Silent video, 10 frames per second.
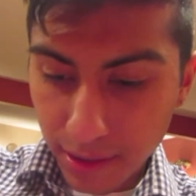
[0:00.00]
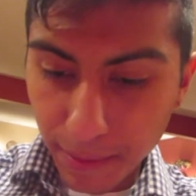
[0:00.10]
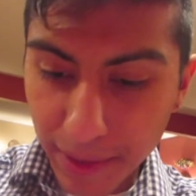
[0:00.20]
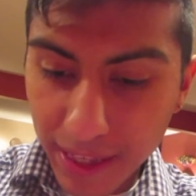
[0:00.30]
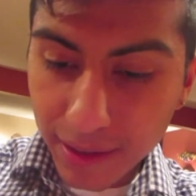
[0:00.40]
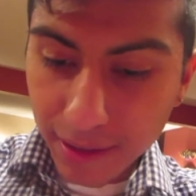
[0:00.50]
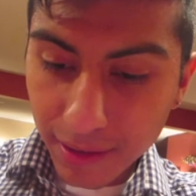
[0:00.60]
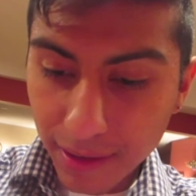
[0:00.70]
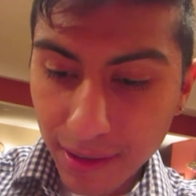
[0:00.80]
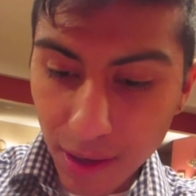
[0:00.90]
the meat
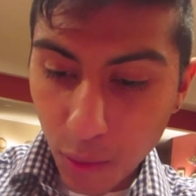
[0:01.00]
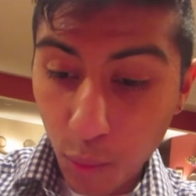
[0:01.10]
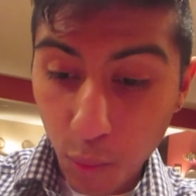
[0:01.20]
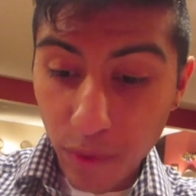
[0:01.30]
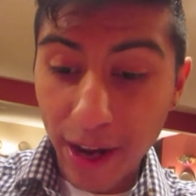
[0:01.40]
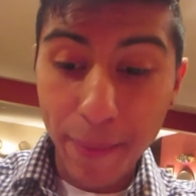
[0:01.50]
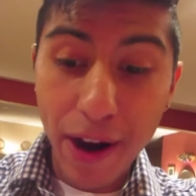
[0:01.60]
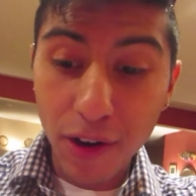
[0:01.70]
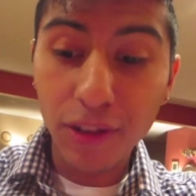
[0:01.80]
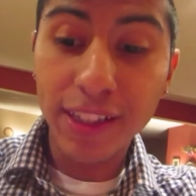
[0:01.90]
that
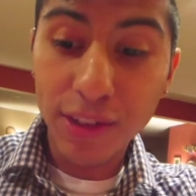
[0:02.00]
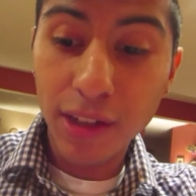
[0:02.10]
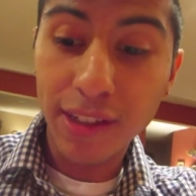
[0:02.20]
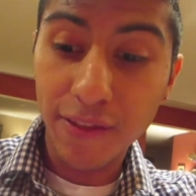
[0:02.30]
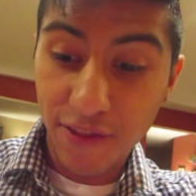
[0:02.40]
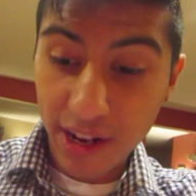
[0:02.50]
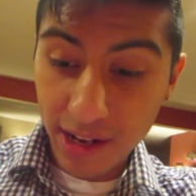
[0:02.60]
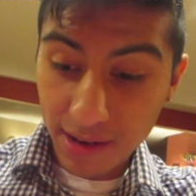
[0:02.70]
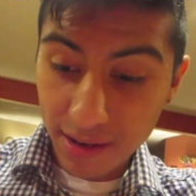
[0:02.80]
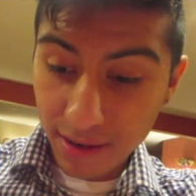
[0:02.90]
apparently sauce can fit
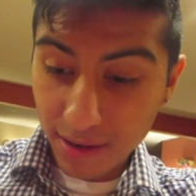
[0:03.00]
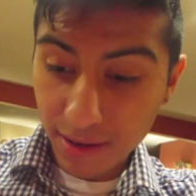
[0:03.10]
in